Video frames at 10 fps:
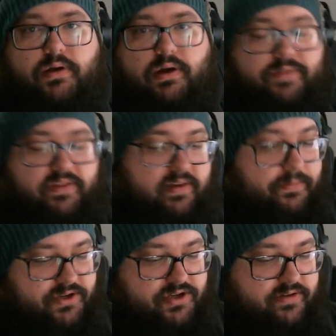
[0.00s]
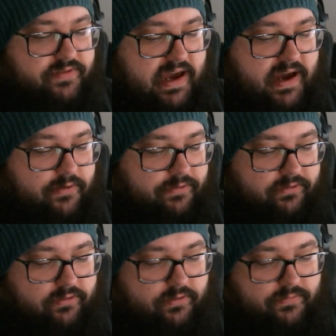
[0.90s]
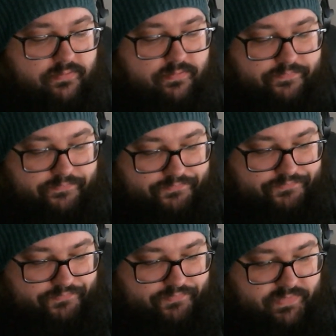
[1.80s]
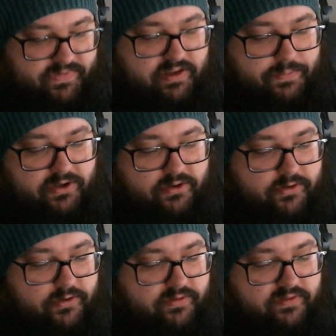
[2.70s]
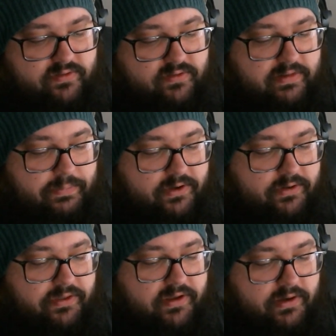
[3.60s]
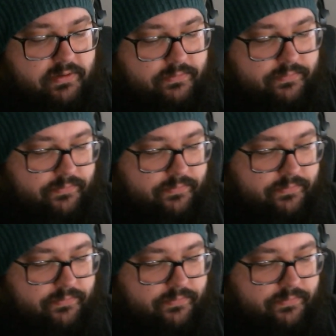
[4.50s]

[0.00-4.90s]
of the temperature of the house. Typical, typical thing.